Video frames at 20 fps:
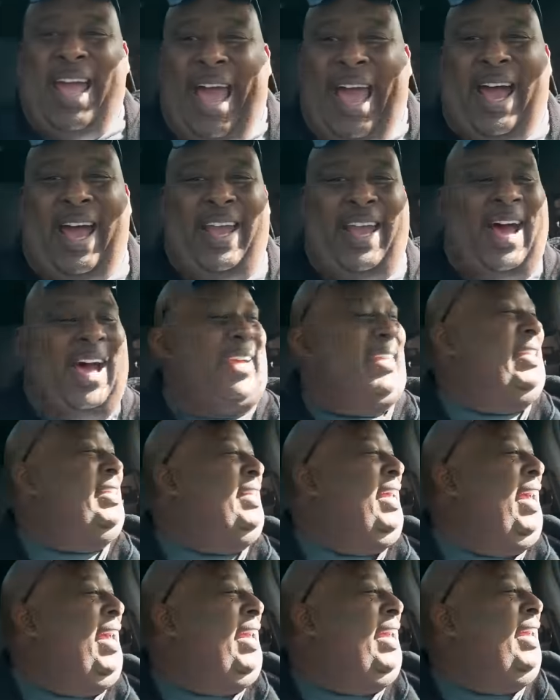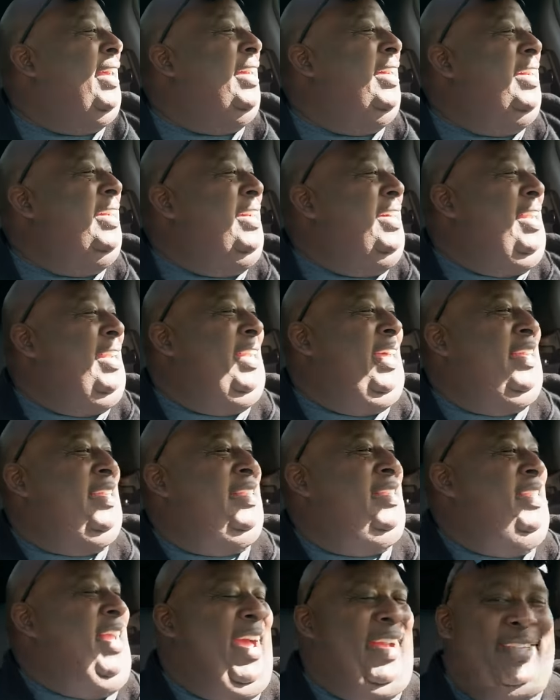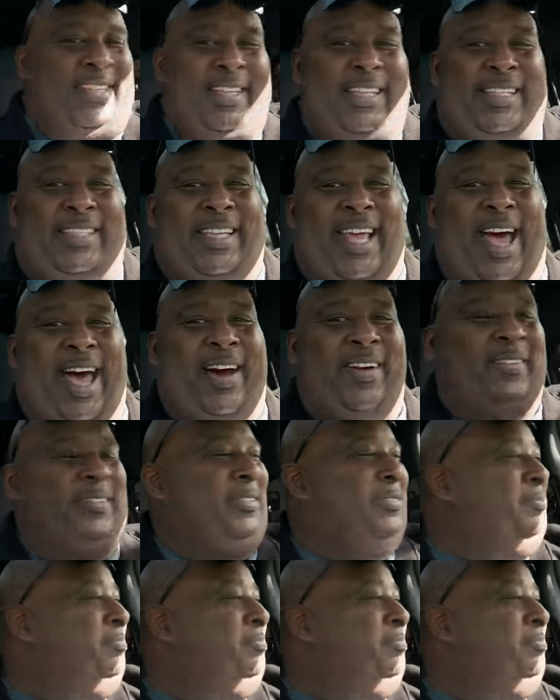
and I say, let's check this out.